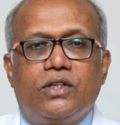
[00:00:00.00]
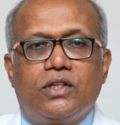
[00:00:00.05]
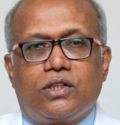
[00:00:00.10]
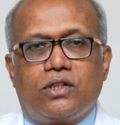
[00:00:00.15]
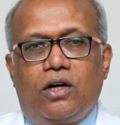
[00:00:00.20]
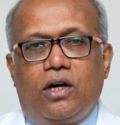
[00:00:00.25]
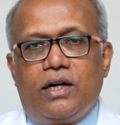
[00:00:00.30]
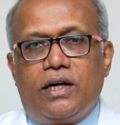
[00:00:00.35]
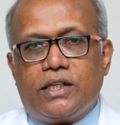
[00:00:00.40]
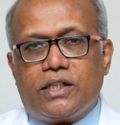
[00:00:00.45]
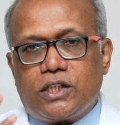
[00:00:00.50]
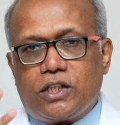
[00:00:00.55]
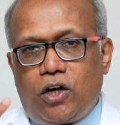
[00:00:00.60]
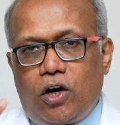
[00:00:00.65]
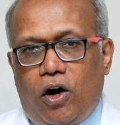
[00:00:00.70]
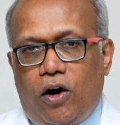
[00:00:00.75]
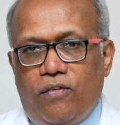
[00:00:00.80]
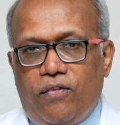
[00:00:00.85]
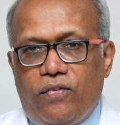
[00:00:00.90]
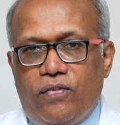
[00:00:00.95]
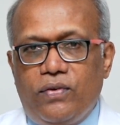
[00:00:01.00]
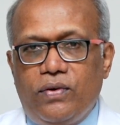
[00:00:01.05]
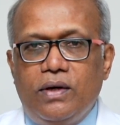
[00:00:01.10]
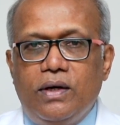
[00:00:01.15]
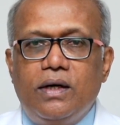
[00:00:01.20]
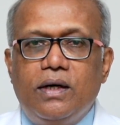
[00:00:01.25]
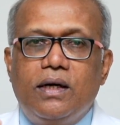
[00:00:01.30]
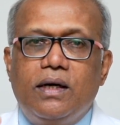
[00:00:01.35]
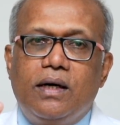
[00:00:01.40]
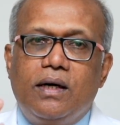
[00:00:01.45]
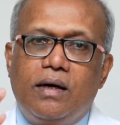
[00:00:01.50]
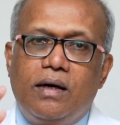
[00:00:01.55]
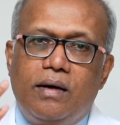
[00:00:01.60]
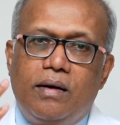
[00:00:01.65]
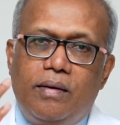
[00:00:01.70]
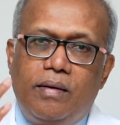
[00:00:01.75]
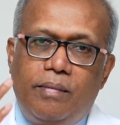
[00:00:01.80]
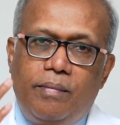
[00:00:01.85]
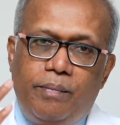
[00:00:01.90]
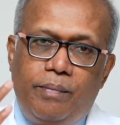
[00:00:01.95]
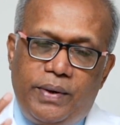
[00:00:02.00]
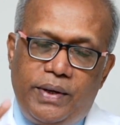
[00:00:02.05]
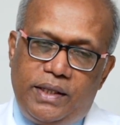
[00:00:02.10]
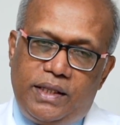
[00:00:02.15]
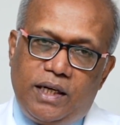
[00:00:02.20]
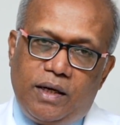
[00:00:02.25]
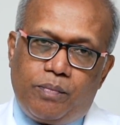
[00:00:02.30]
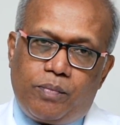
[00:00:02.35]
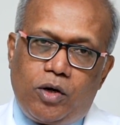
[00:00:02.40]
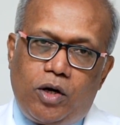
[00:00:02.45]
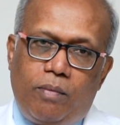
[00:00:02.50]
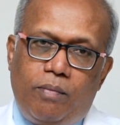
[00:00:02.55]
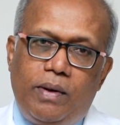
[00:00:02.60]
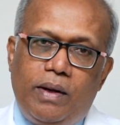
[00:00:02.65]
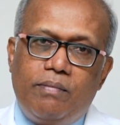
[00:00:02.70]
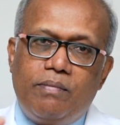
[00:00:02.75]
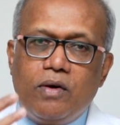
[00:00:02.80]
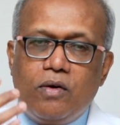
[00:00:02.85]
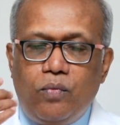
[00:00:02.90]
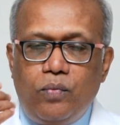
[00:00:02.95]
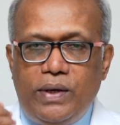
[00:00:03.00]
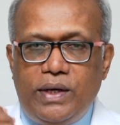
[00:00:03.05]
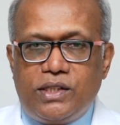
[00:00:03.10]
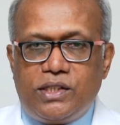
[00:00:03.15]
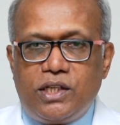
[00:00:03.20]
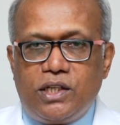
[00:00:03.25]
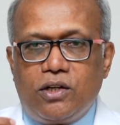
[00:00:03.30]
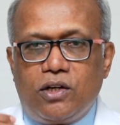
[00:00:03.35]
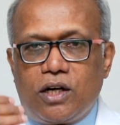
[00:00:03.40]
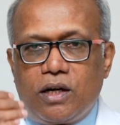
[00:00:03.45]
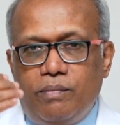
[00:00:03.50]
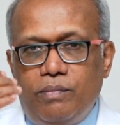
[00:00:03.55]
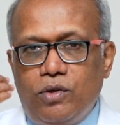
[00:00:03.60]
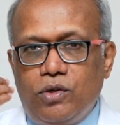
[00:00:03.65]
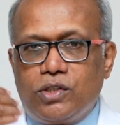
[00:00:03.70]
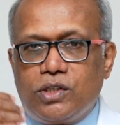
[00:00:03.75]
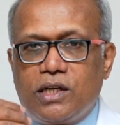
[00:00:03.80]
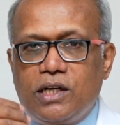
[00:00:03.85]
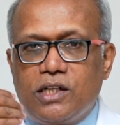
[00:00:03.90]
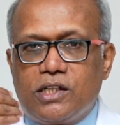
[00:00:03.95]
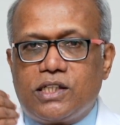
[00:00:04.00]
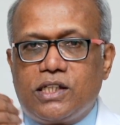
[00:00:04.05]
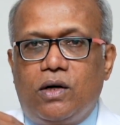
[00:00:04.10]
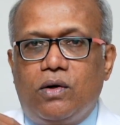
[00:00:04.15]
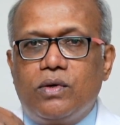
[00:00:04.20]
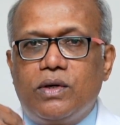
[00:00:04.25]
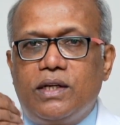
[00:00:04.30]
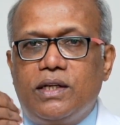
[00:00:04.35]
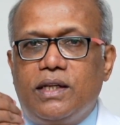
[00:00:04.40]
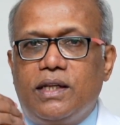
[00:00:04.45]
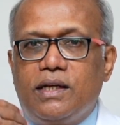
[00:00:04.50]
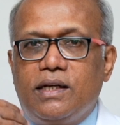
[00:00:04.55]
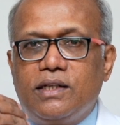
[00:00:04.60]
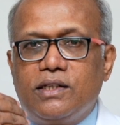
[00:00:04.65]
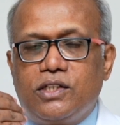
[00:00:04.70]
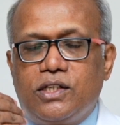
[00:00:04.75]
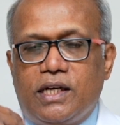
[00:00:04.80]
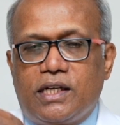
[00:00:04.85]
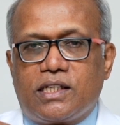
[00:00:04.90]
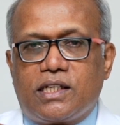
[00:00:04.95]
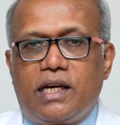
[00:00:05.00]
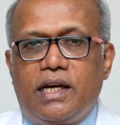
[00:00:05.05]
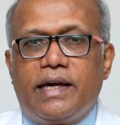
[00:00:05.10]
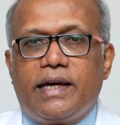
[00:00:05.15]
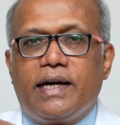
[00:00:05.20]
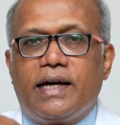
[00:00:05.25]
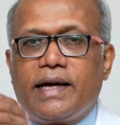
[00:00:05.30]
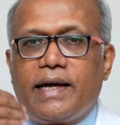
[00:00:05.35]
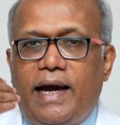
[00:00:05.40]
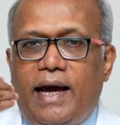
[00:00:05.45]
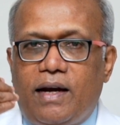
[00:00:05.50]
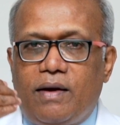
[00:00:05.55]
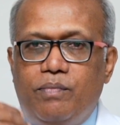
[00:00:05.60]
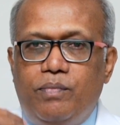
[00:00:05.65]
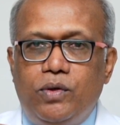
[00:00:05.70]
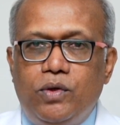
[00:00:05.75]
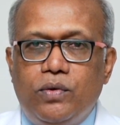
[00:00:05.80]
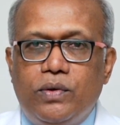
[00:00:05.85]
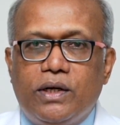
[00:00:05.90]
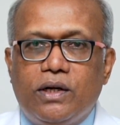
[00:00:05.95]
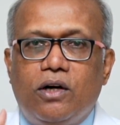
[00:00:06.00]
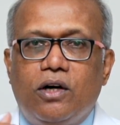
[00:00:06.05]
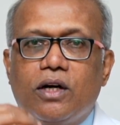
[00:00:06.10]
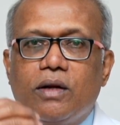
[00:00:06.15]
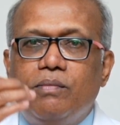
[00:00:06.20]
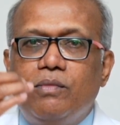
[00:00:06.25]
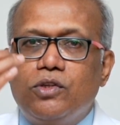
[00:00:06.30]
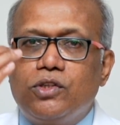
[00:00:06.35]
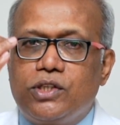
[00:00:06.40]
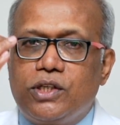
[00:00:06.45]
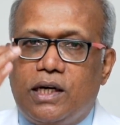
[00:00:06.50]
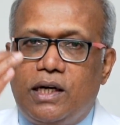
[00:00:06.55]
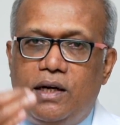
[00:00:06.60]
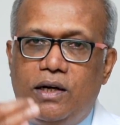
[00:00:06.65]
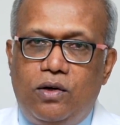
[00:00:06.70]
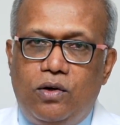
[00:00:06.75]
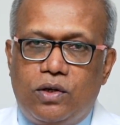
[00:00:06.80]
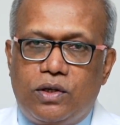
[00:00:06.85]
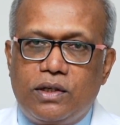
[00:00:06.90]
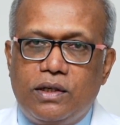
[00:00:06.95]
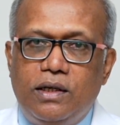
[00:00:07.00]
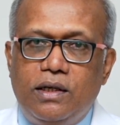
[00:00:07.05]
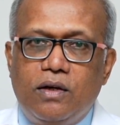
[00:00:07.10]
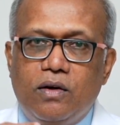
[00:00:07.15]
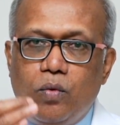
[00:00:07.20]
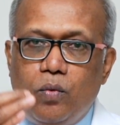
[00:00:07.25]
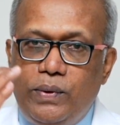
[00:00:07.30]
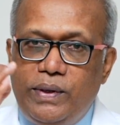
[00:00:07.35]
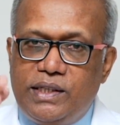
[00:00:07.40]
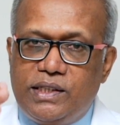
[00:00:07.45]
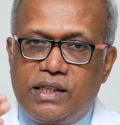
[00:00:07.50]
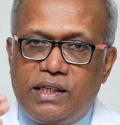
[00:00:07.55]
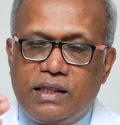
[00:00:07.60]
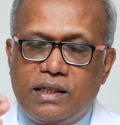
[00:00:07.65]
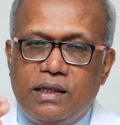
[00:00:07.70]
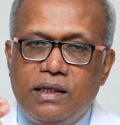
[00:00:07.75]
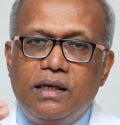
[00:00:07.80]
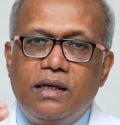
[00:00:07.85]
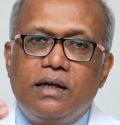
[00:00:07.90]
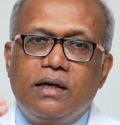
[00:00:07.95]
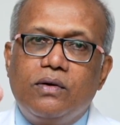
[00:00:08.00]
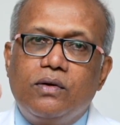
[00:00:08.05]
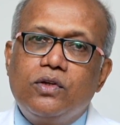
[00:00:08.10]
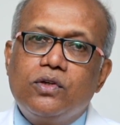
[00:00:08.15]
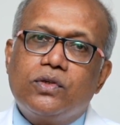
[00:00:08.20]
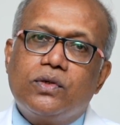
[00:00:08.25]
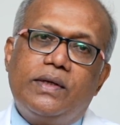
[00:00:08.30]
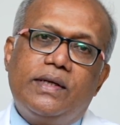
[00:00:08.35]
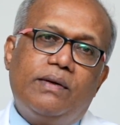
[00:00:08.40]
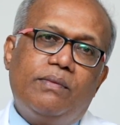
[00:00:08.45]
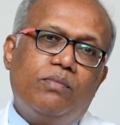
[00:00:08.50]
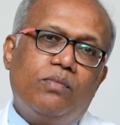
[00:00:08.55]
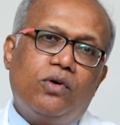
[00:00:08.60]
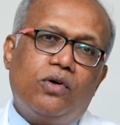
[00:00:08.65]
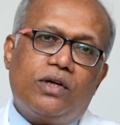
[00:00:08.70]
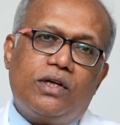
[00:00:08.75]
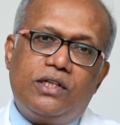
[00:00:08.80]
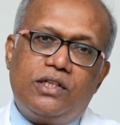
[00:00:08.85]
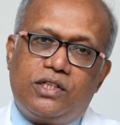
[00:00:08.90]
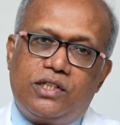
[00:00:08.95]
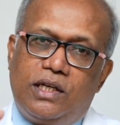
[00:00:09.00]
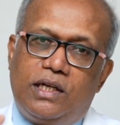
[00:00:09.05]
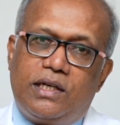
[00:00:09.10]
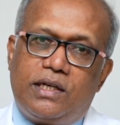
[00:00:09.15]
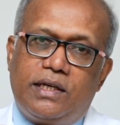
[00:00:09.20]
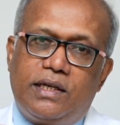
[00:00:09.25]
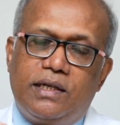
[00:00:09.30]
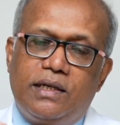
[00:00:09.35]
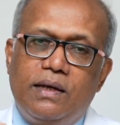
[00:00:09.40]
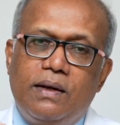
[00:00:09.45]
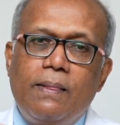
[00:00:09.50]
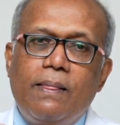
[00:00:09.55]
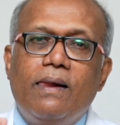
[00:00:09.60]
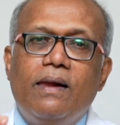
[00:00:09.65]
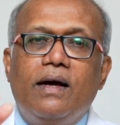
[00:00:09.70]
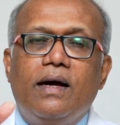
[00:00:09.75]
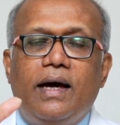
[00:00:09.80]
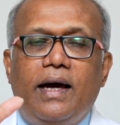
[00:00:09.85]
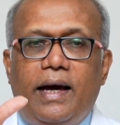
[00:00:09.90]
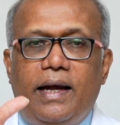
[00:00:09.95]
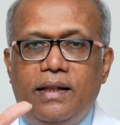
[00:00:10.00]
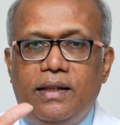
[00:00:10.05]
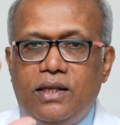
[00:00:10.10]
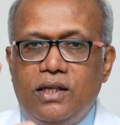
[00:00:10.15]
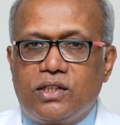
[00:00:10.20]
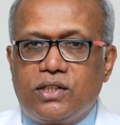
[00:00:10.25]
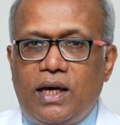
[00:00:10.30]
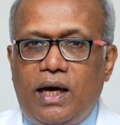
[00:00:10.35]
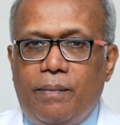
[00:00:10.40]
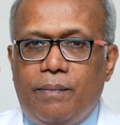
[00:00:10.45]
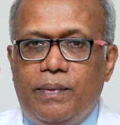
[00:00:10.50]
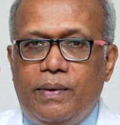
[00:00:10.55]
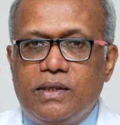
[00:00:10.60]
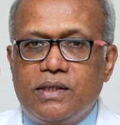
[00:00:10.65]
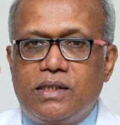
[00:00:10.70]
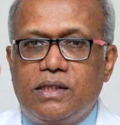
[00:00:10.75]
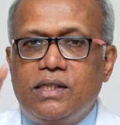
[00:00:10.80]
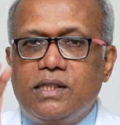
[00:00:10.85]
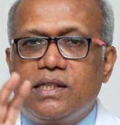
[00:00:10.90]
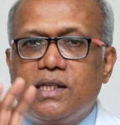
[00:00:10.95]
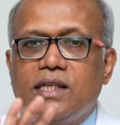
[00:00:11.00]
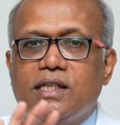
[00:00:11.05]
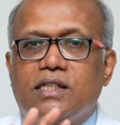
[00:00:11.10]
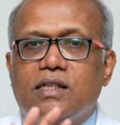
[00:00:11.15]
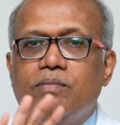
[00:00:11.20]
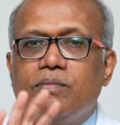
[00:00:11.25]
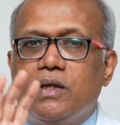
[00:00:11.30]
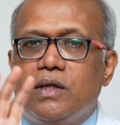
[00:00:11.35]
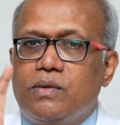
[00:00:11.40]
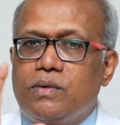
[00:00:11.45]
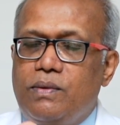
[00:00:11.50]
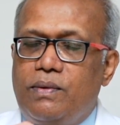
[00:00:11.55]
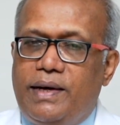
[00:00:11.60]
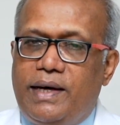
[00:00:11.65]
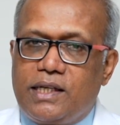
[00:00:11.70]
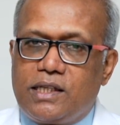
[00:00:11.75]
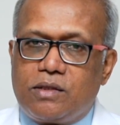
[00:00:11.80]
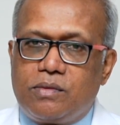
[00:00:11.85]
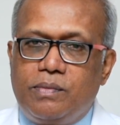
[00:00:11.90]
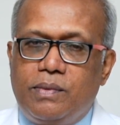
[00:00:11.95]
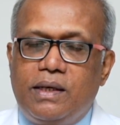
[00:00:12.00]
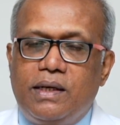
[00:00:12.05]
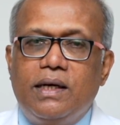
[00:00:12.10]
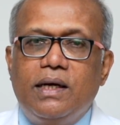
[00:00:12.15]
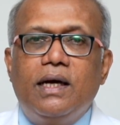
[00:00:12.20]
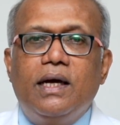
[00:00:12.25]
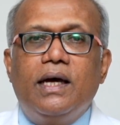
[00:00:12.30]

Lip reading: is called as cough, breathing problem, wheezing, or a musical sound in the chest like a cat mewing or a musical note, wheezing, usually more in children. And this happens. These are the symptoms of asthma.